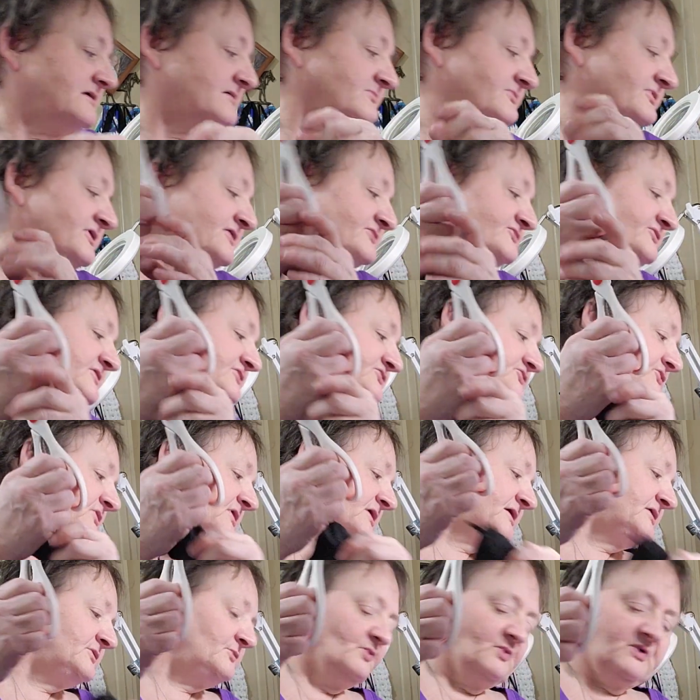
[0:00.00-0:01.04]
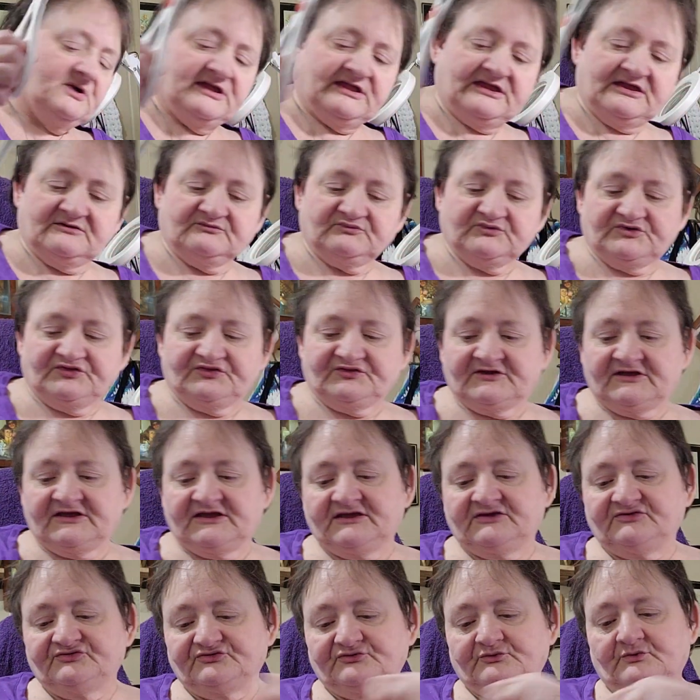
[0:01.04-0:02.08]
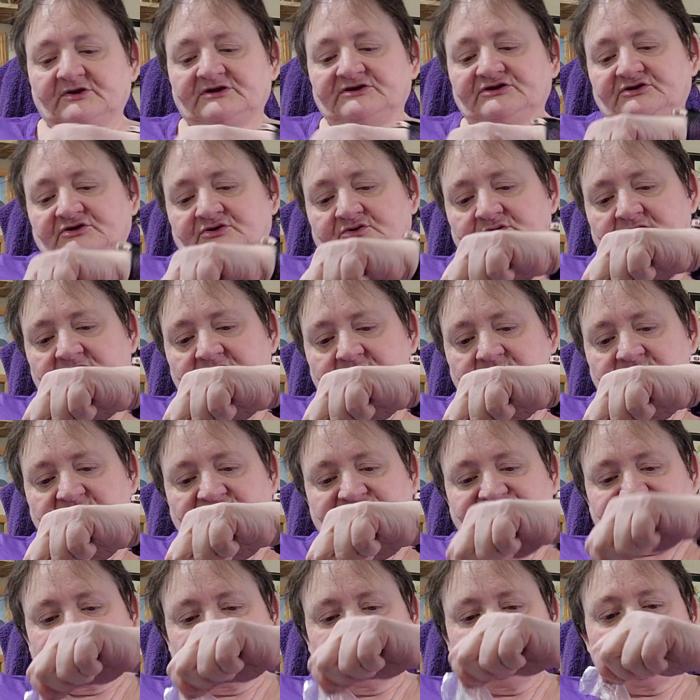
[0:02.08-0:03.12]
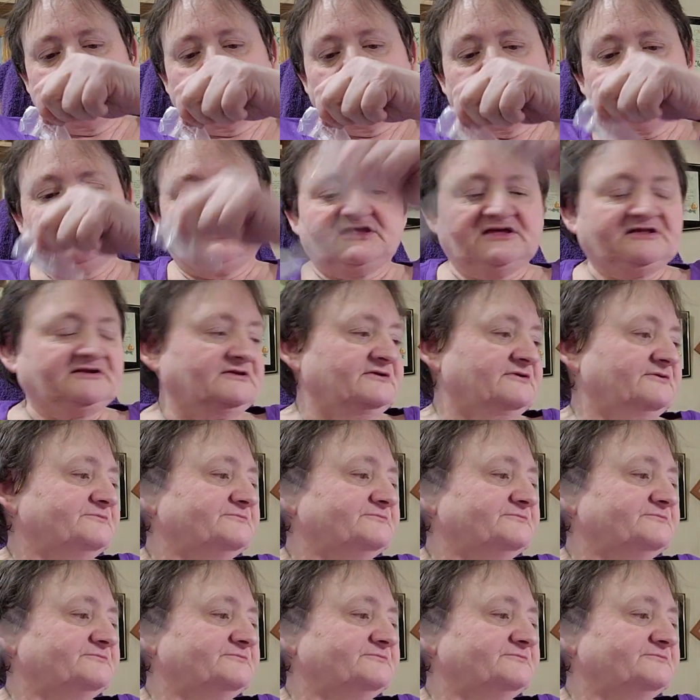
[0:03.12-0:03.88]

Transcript: because I try and weigh everything so I know how much is going in.